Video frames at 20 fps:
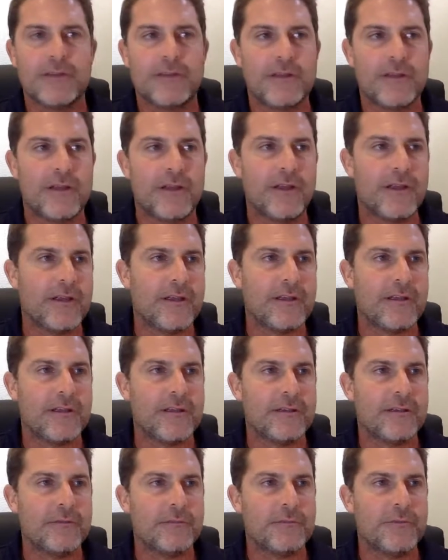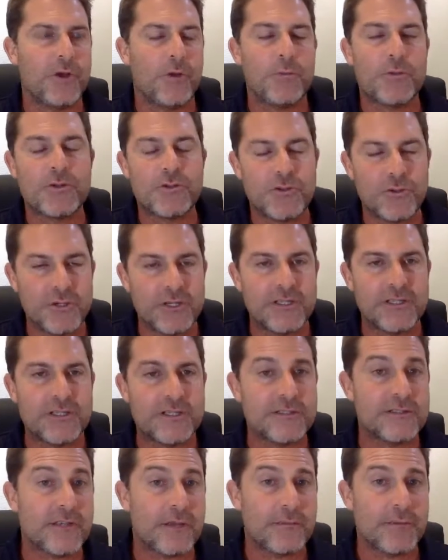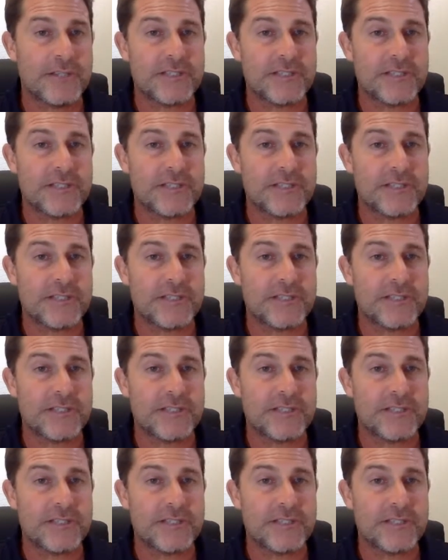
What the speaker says: The opportunities. I mean,